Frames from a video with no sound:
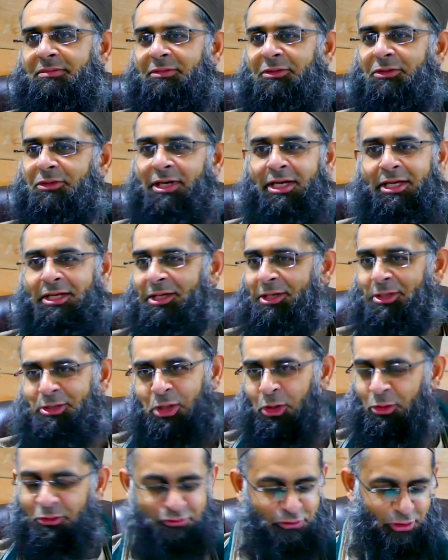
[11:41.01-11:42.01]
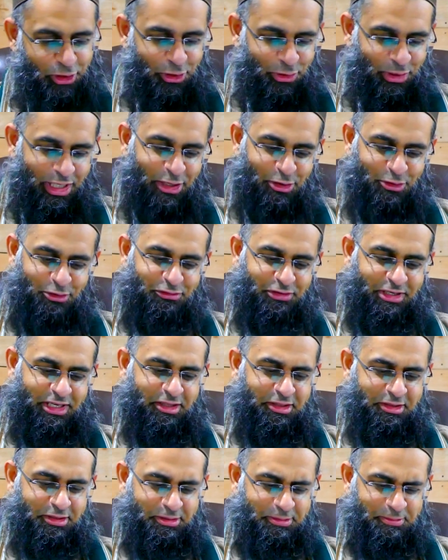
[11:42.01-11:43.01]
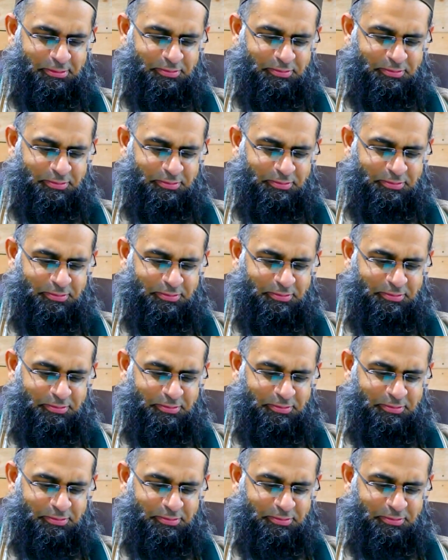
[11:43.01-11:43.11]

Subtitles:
right? Don't follow our faith,